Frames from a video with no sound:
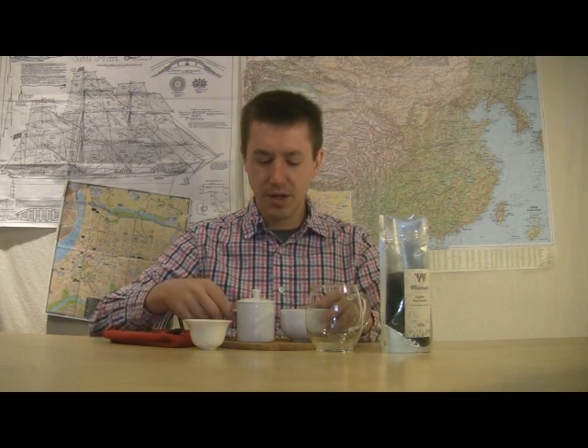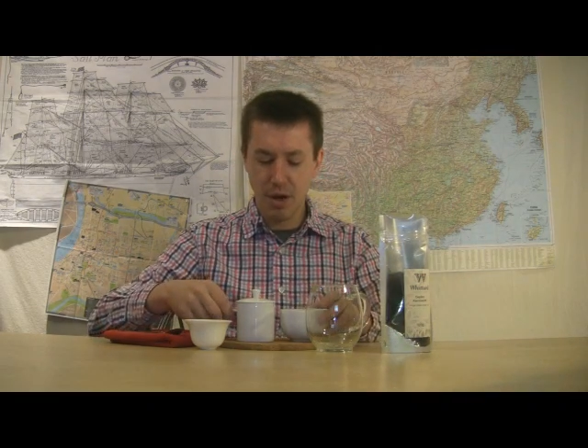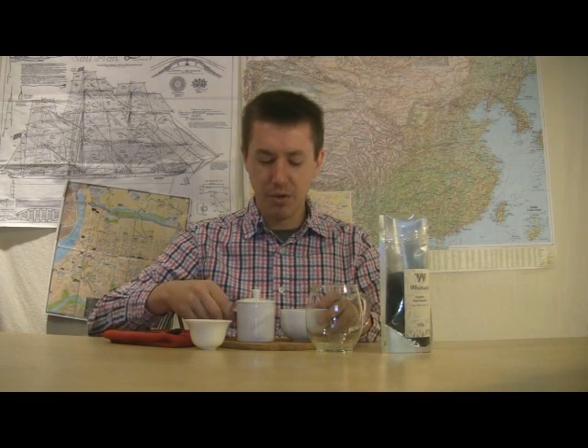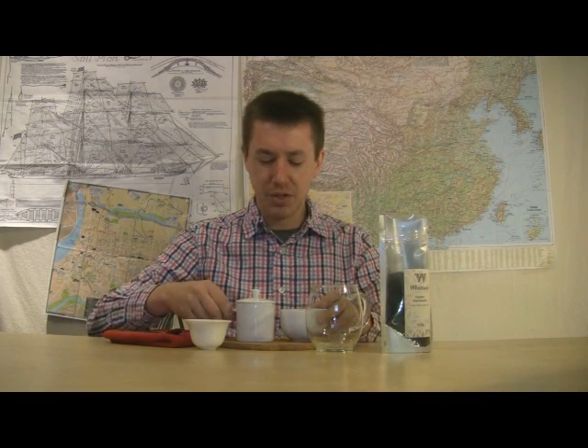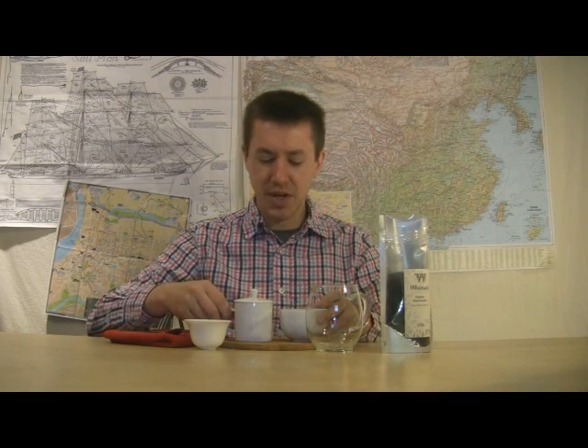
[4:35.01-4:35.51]

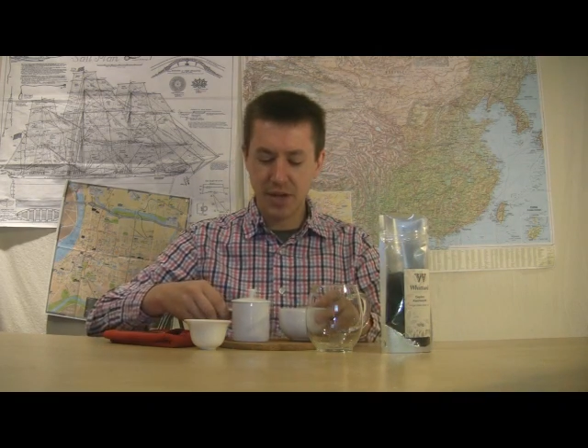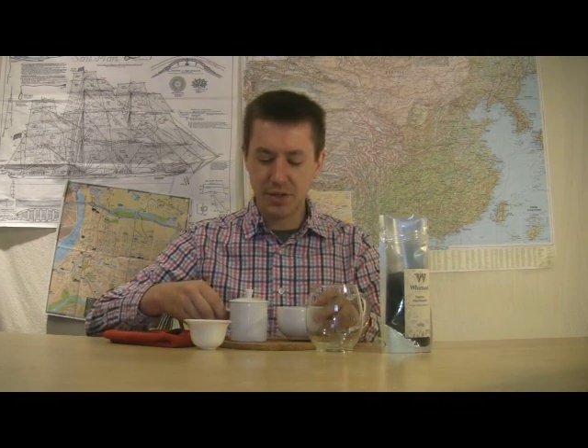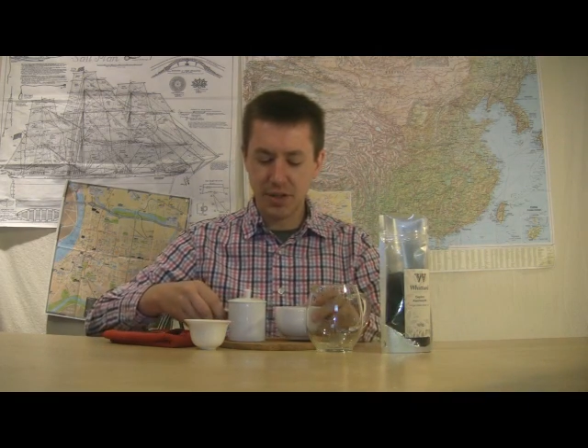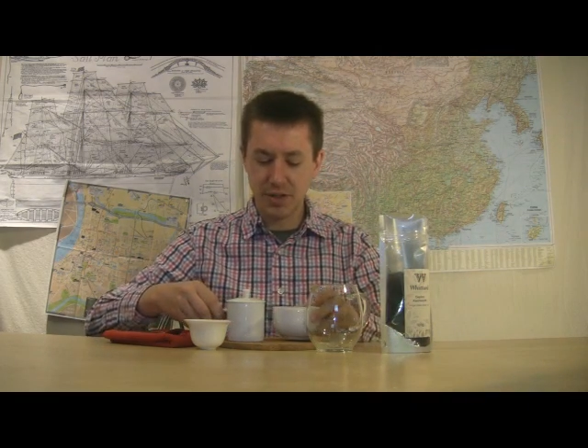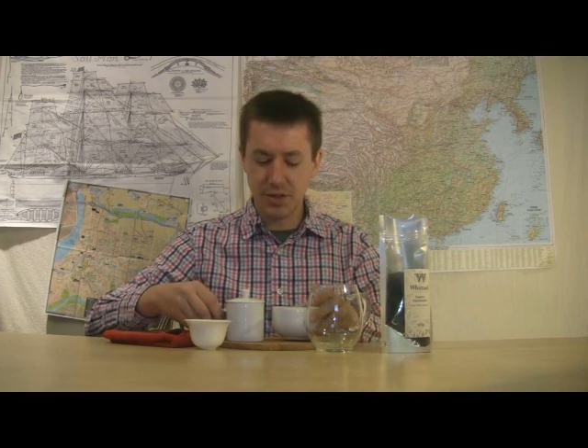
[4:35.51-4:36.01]
Now with a
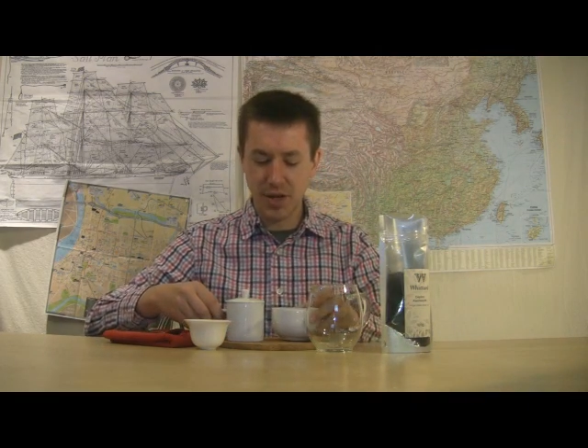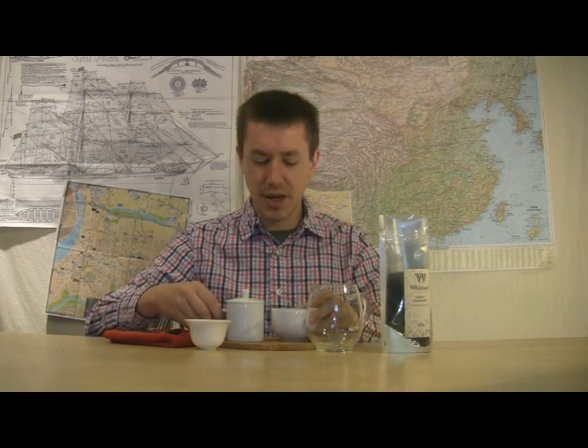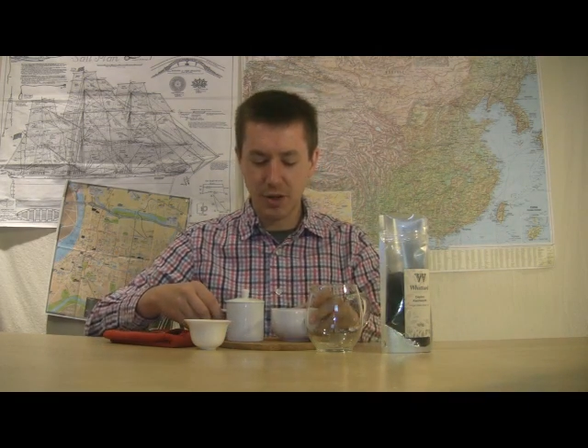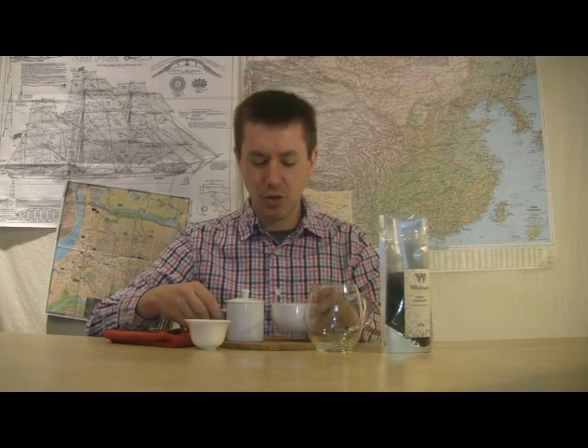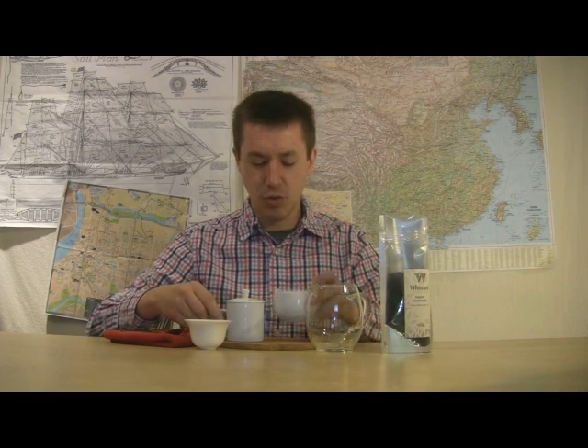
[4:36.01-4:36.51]
tasting
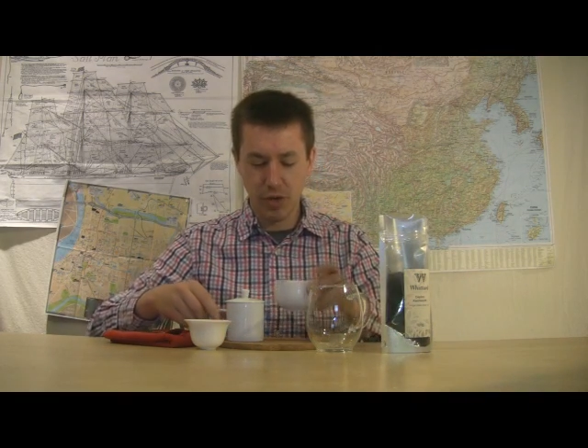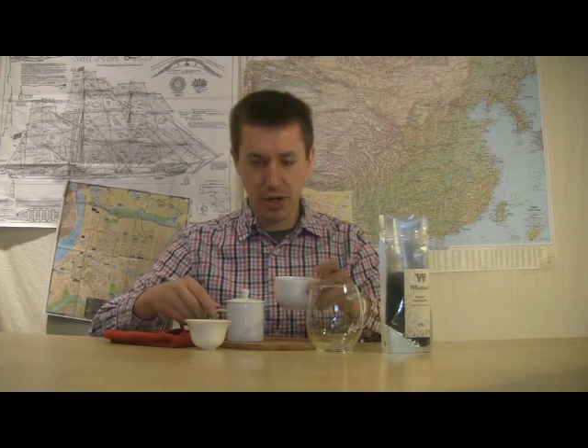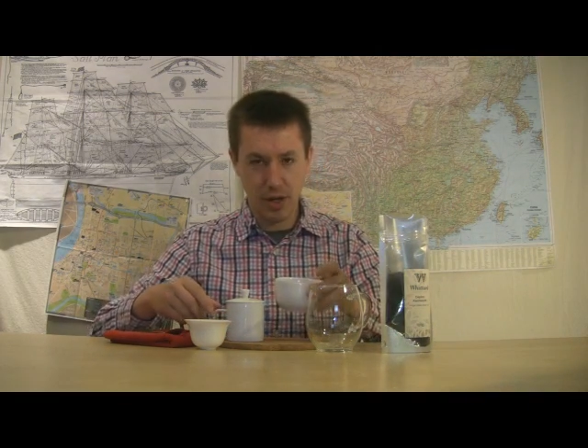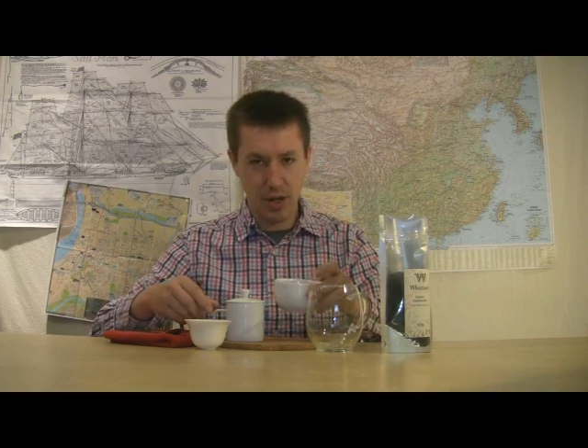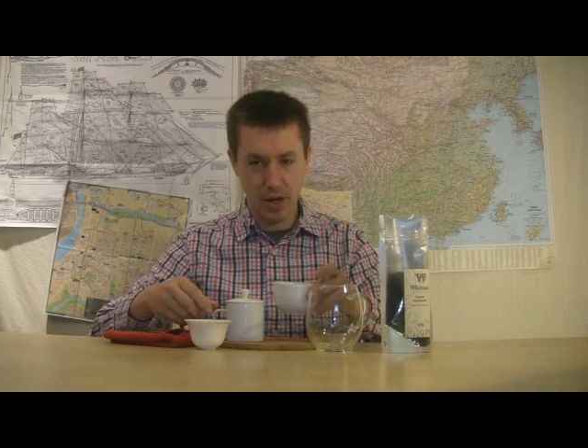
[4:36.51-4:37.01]
set, you will
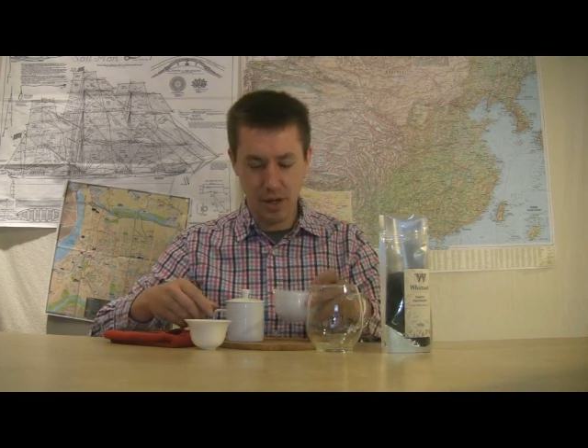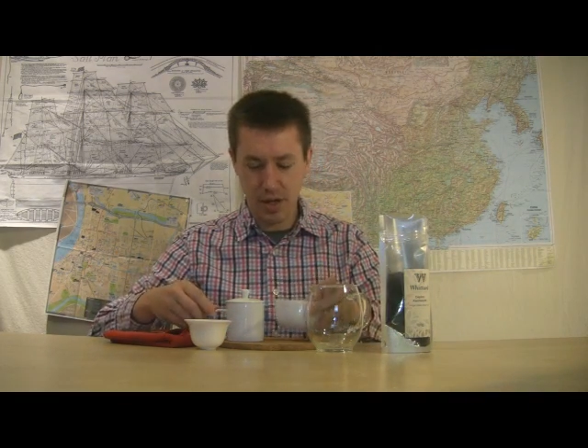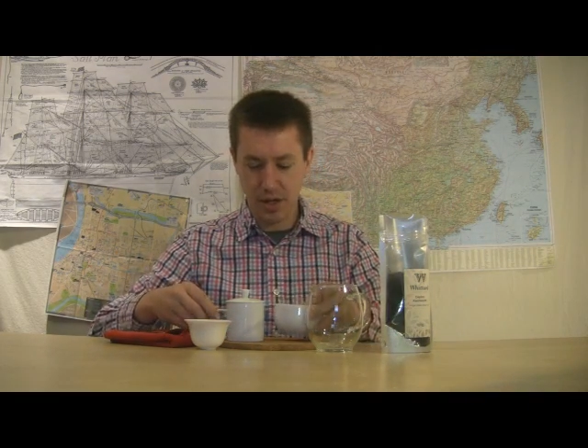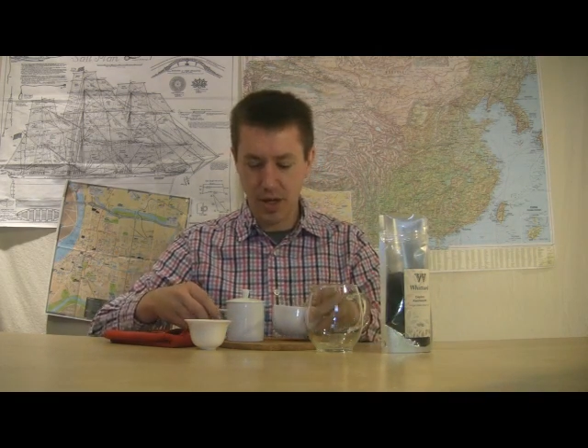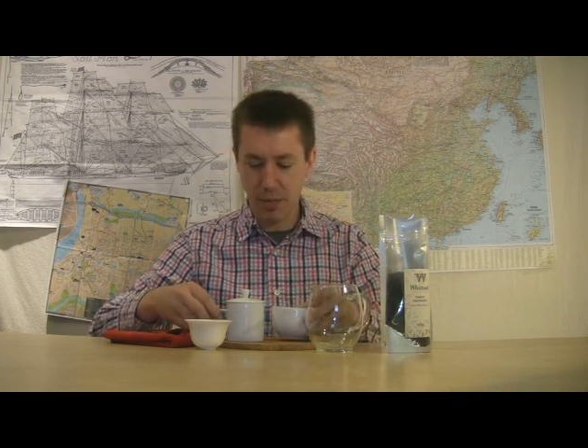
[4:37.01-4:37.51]
get
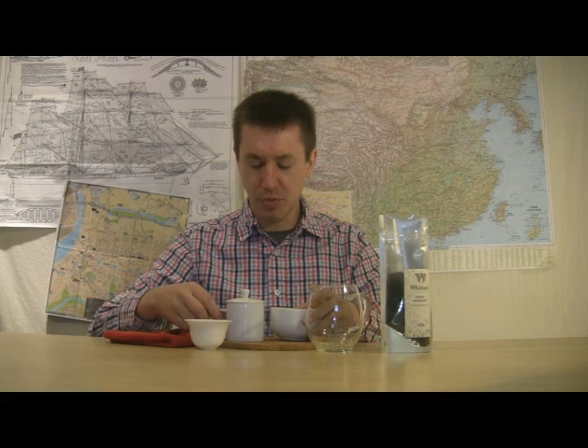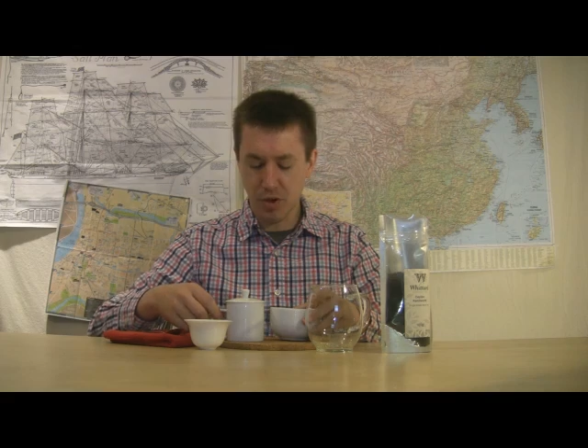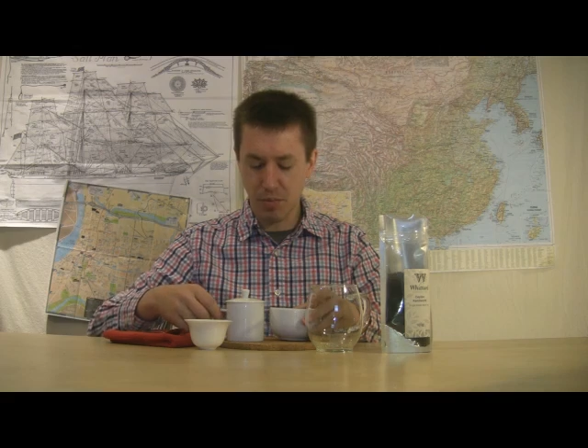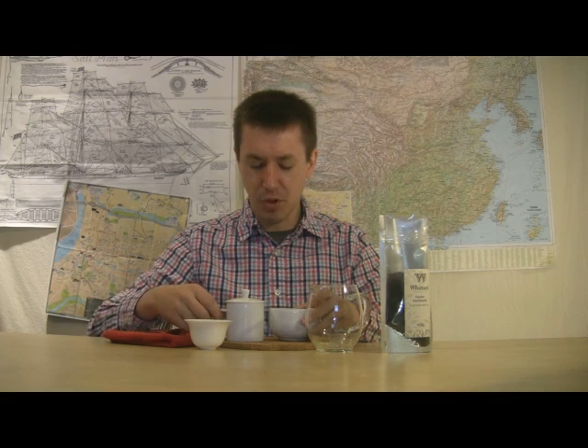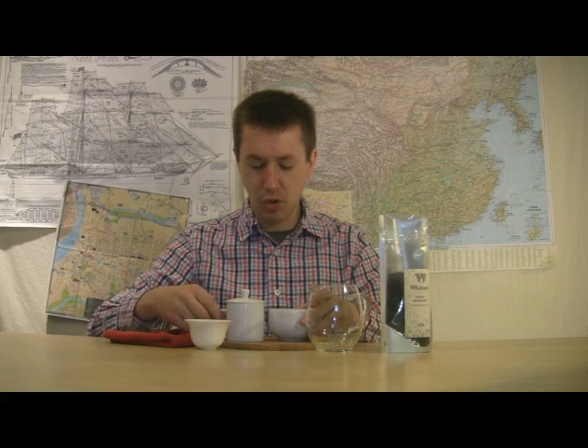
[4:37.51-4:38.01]
a cup
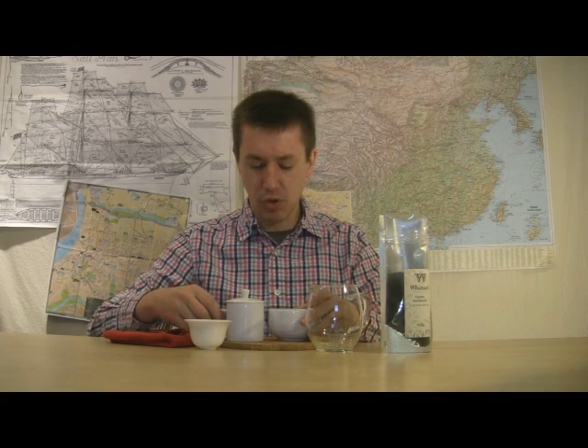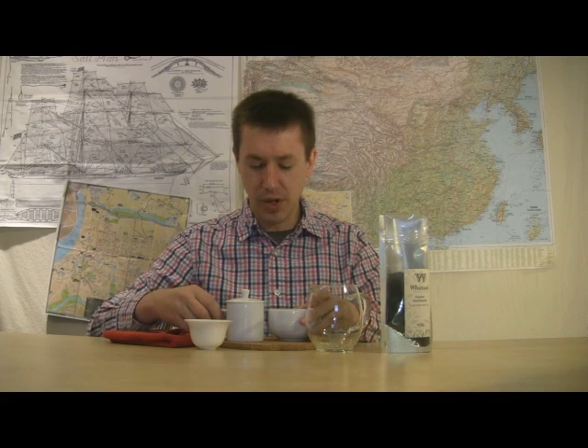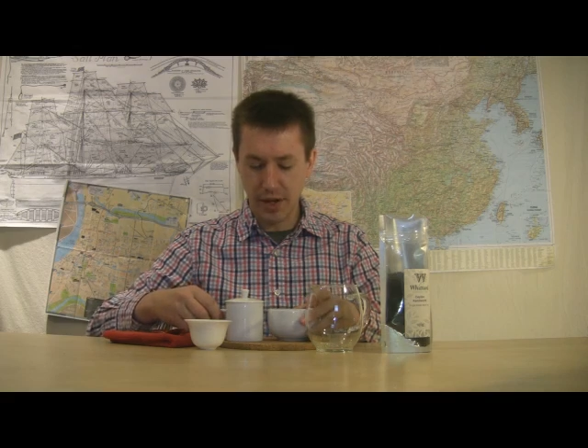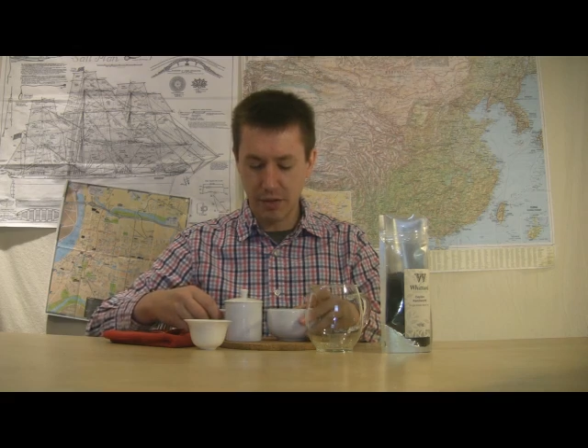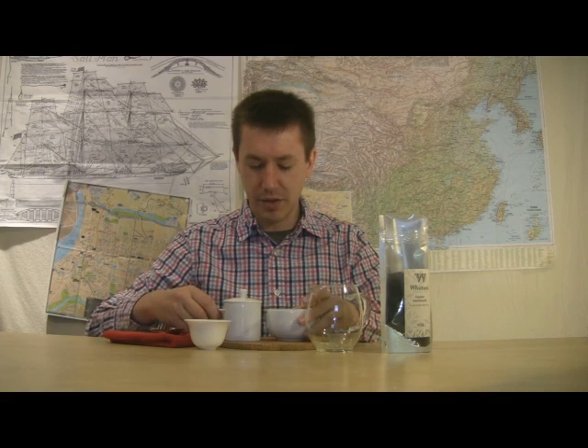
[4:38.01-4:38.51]
or a bowl
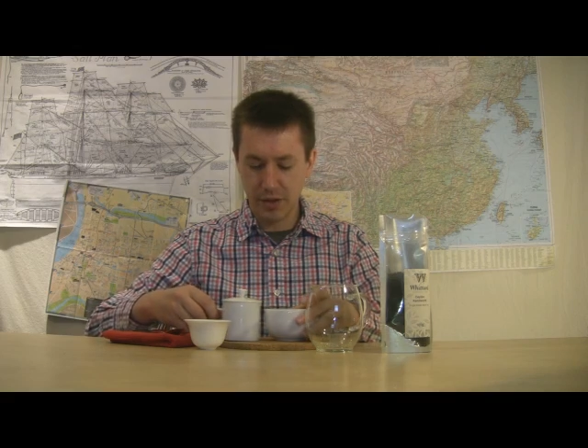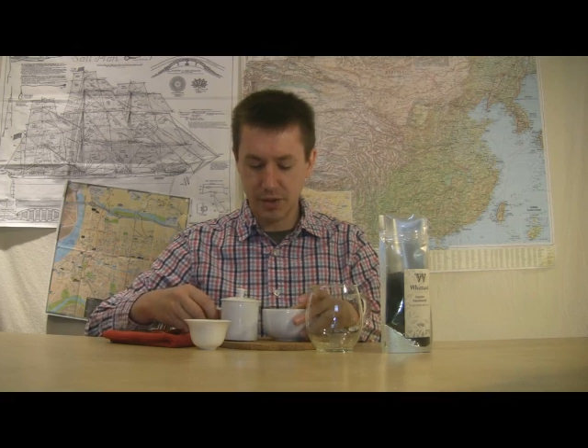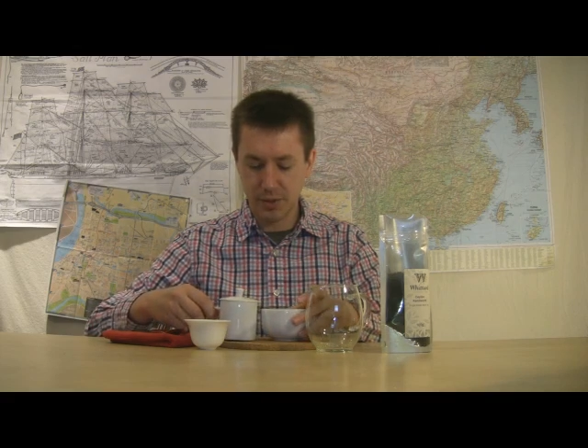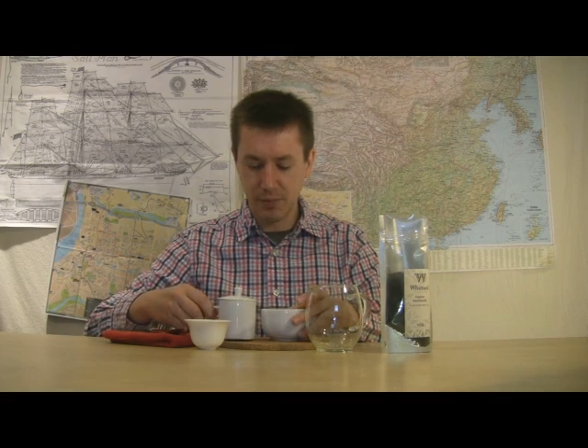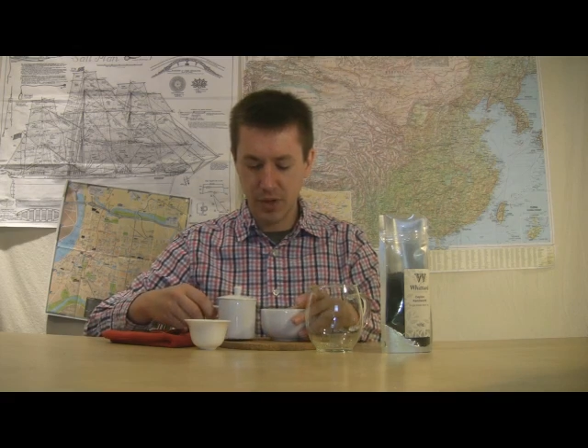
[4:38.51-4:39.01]
like
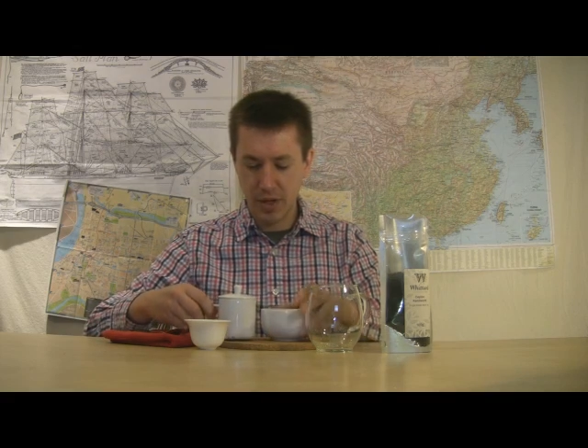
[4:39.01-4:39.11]
this,